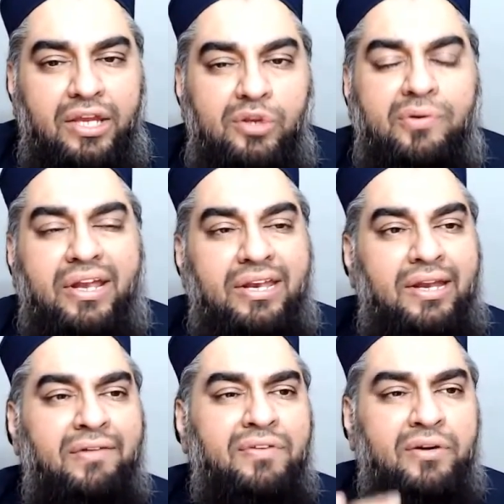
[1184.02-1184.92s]
You can
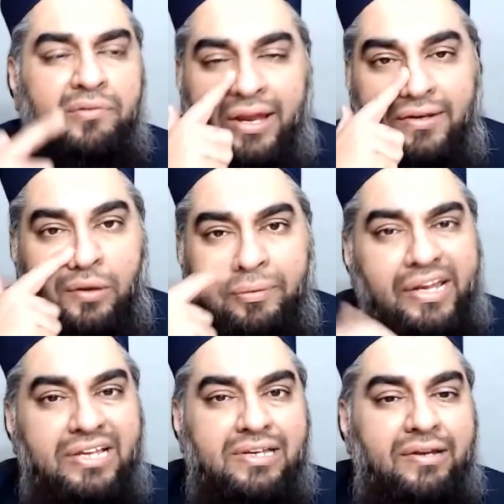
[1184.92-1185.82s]
never, right?
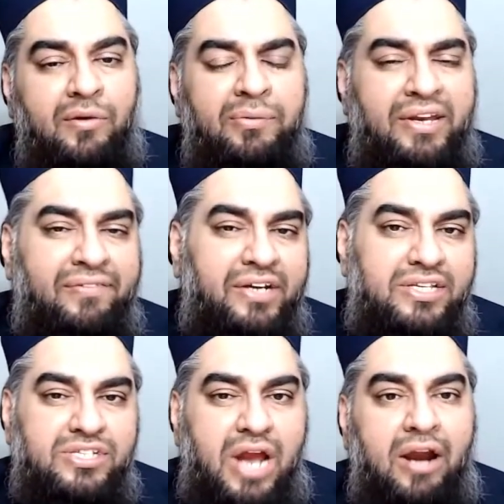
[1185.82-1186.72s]
Nobody ever
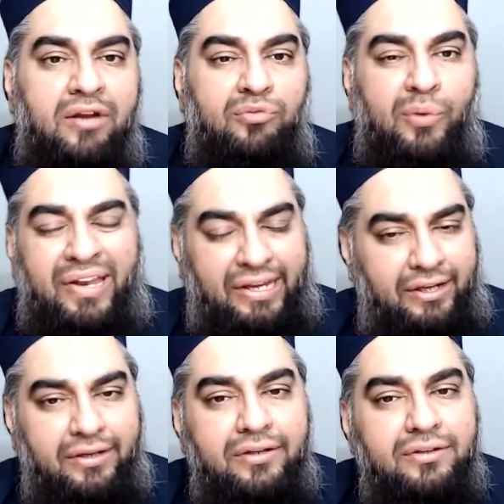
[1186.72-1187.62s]
gets tired of
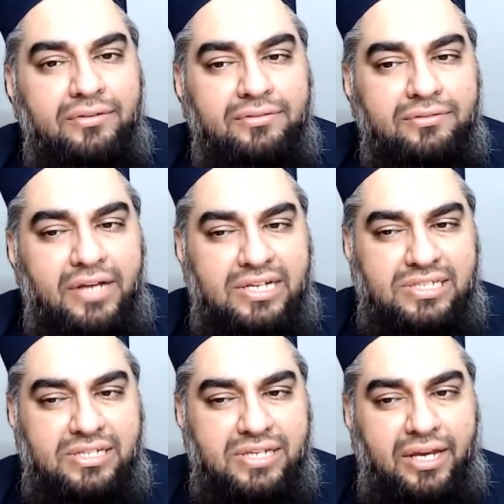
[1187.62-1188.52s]
winning, as
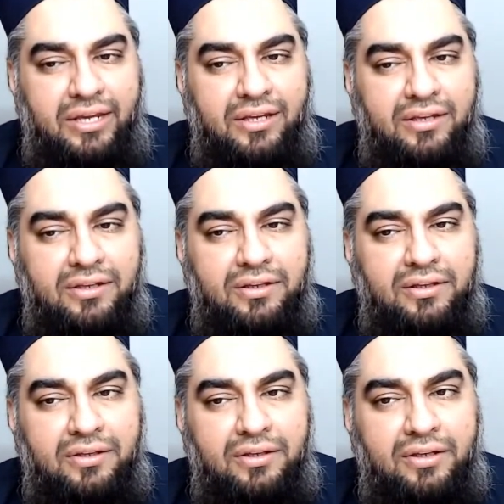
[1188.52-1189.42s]
they say.
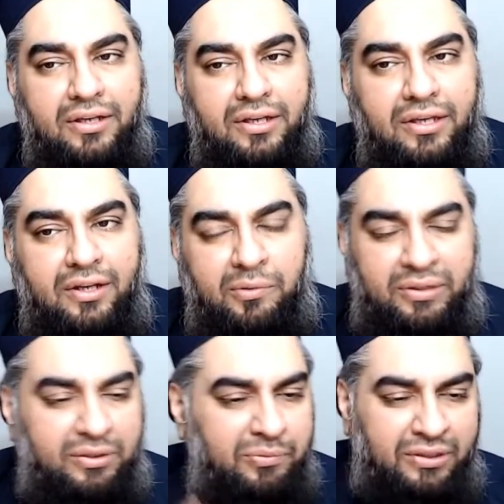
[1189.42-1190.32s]
You know,
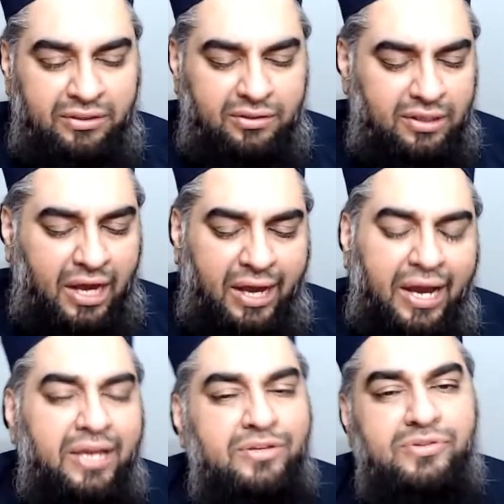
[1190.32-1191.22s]
when
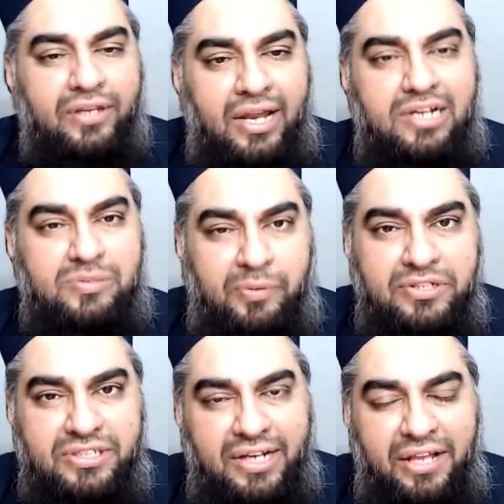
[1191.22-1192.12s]
I use a lot of
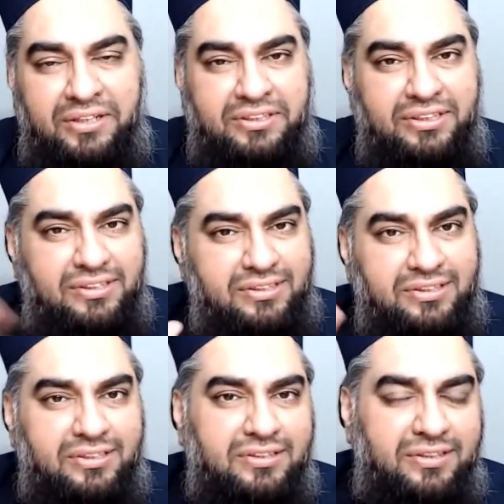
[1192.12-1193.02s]
sports analogies,
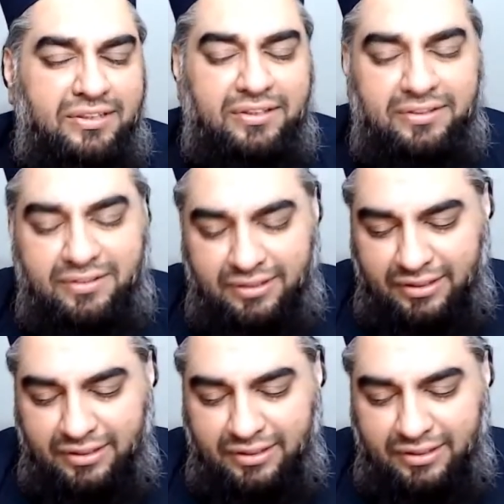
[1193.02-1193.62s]
it's just a